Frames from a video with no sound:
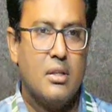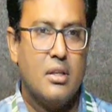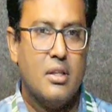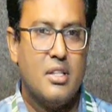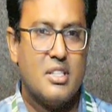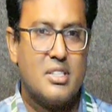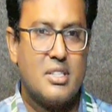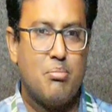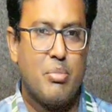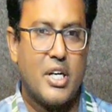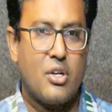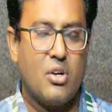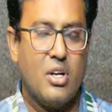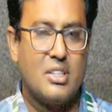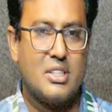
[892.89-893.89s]
in this
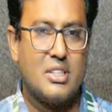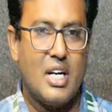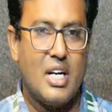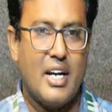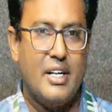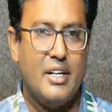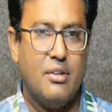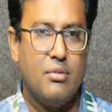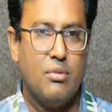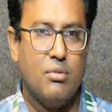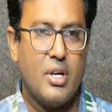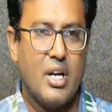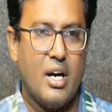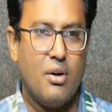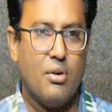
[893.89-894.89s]
particular slide
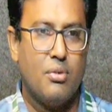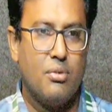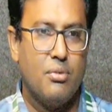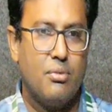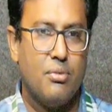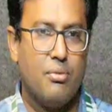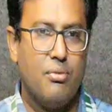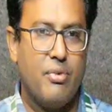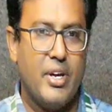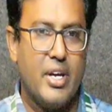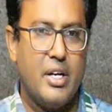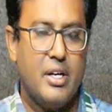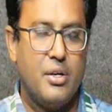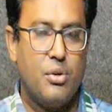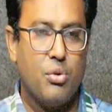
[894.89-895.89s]
we have
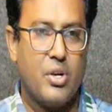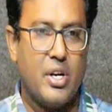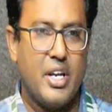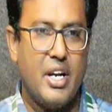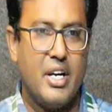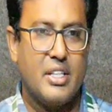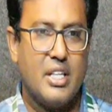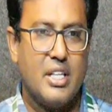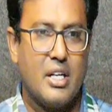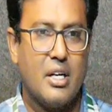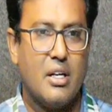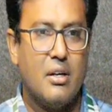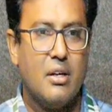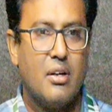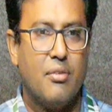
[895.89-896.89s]
way to create
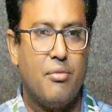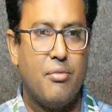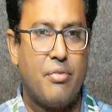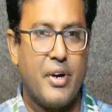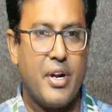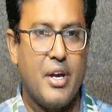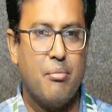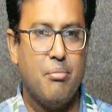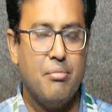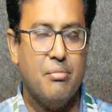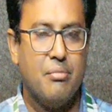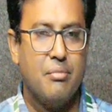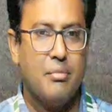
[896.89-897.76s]
the frame